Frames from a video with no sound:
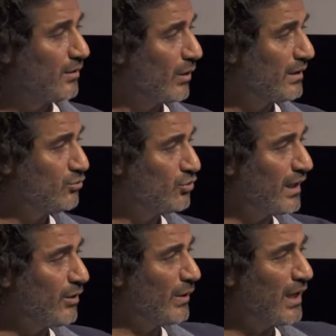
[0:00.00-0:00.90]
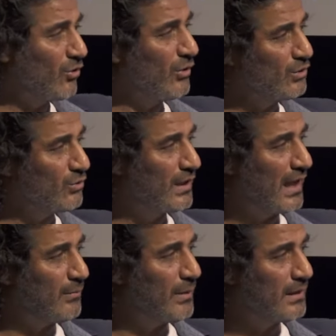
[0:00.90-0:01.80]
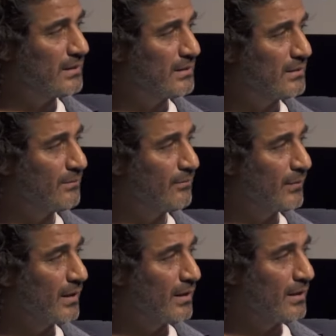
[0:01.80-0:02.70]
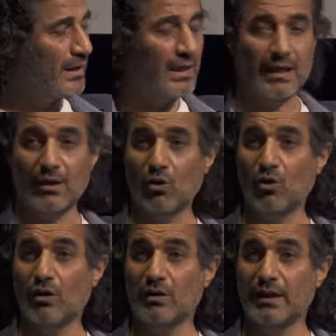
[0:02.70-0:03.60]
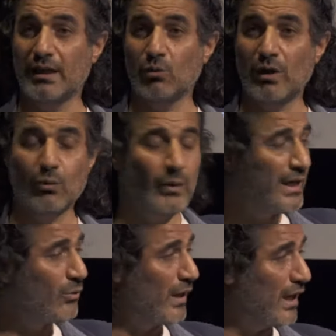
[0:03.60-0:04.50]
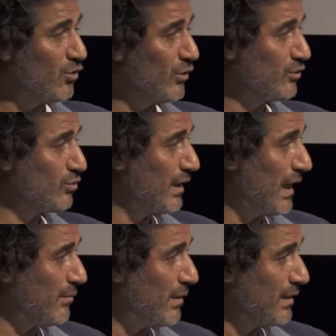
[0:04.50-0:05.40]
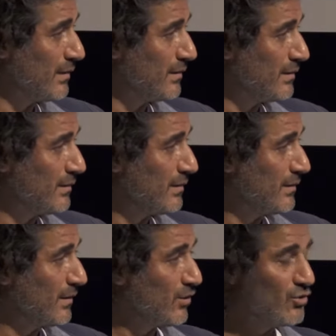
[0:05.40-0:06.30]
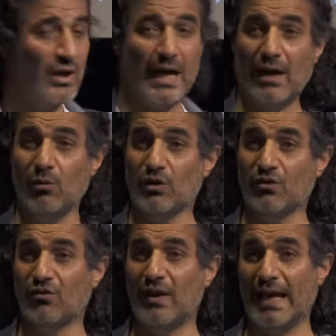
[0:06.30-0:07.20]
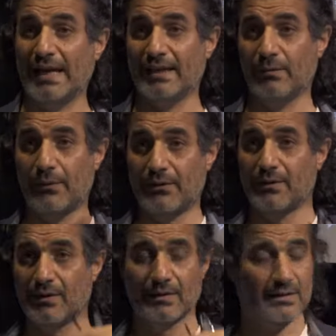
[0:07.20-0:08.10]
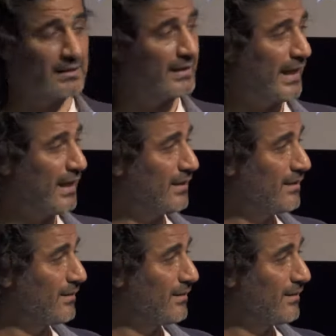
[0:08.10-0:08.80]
well, today we are going to the harbor. Or in 1 week we are going to the harbor. So I was flying there.